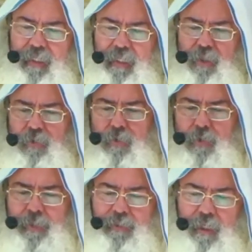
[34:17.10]
So I used to
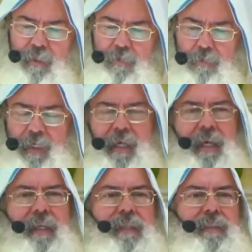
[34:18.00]
clean the belly button
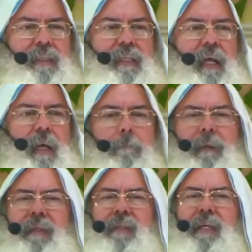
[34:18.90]
like this and
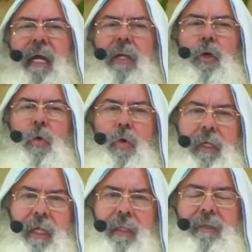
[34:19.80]
clean
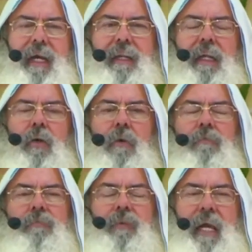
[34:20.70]
everything to
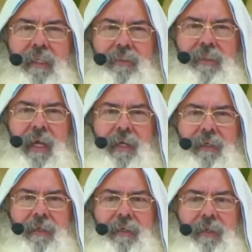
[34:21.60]
Don
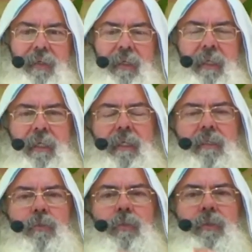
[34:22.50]
Juan.
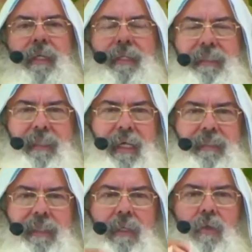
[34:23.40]
John,
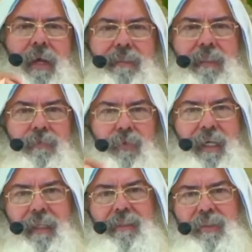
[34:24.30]
be calm. Everything is
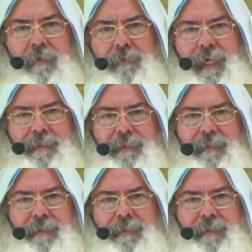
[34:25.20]
going to go well.